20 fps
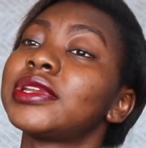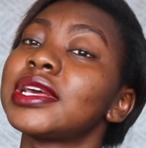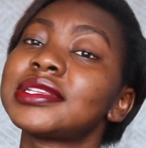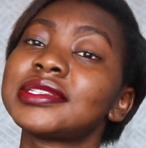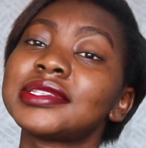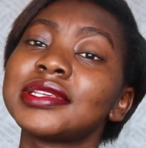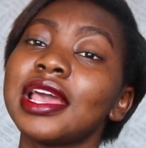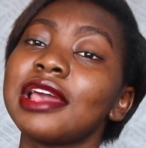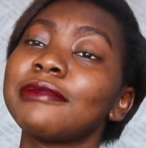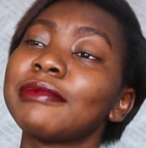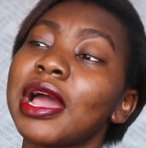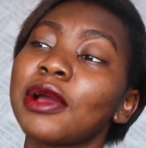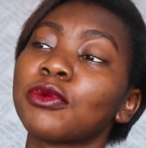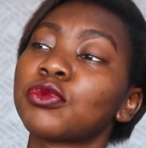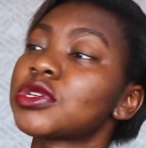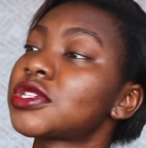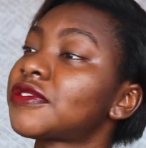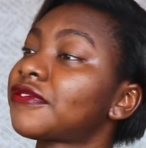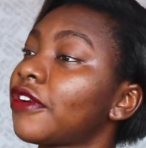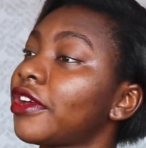the same I
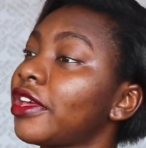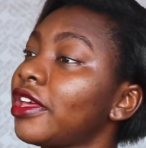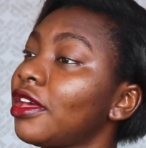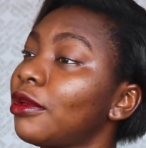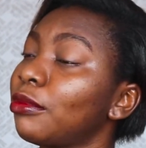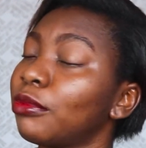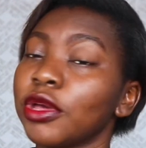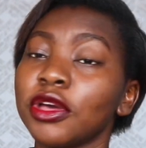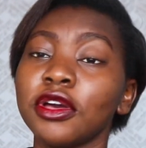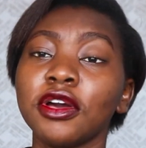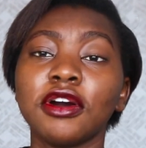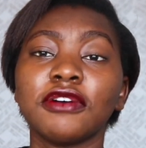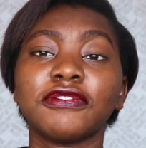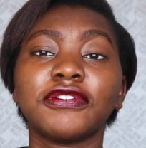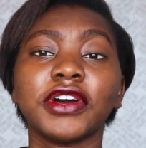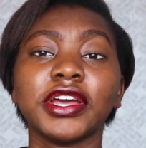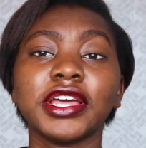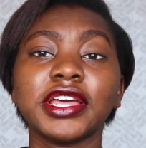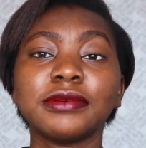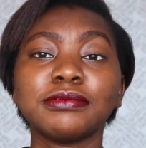wish for him
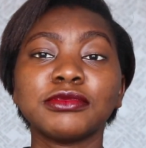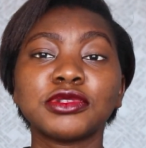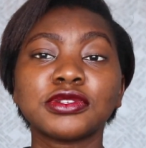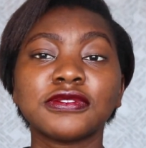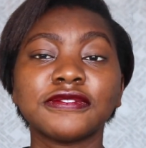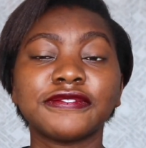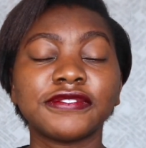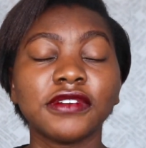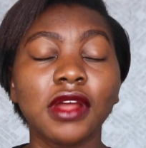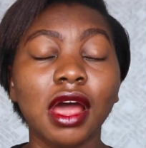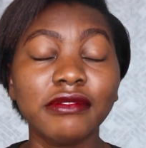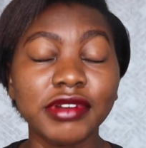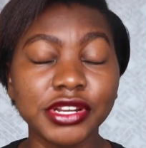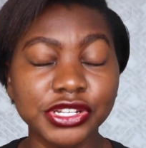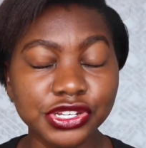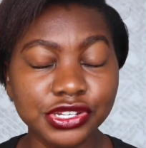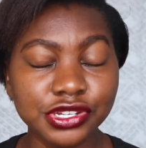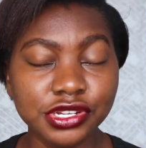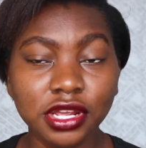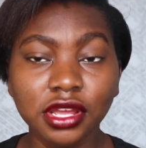to
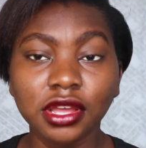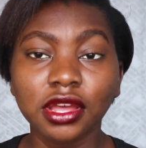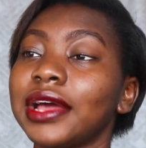flourish.